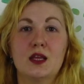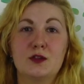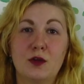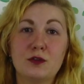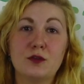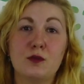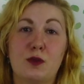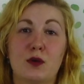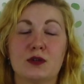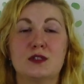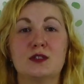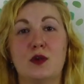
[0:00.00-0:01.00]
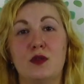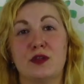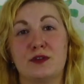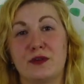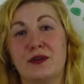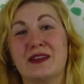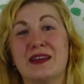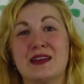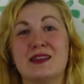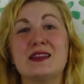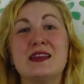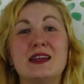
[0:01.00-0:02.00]
It's also important to know that during the
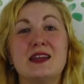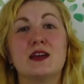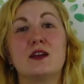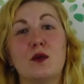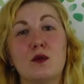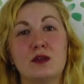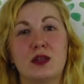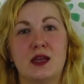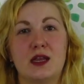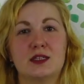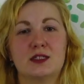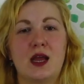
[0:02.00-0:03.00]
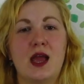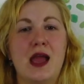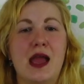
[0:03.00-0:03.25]
Athenian Golden Age,